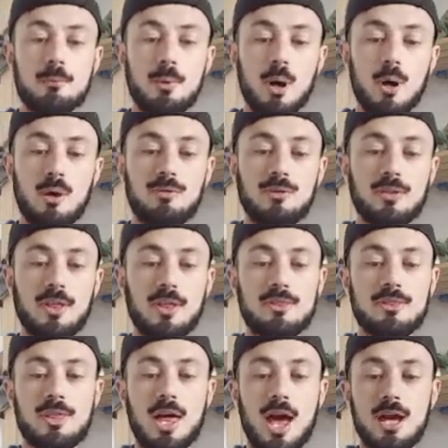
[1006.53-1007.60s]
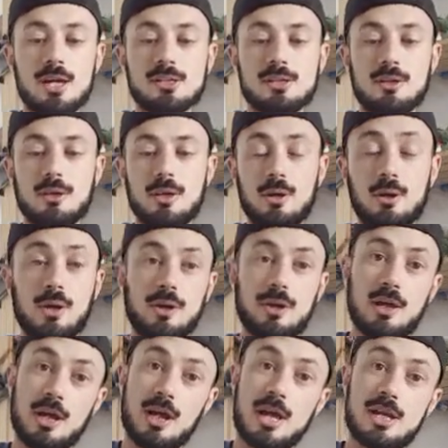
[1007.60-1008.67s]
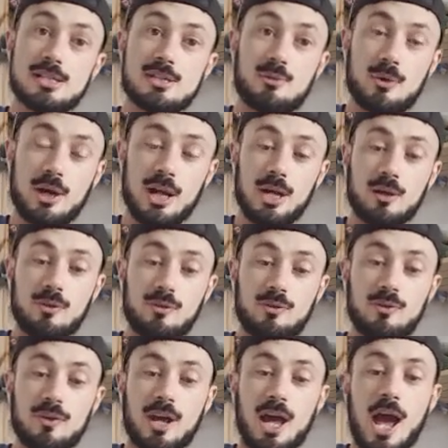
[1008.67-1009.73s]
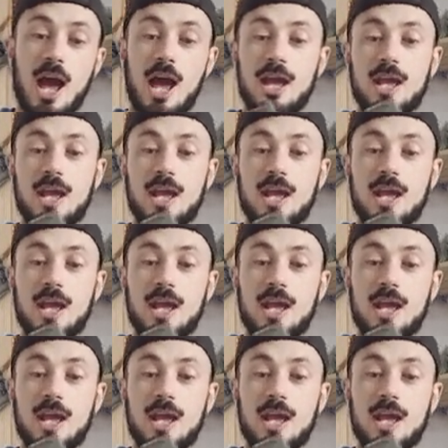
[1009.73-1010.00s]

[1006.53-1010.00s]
But other than that, it's a really good figure.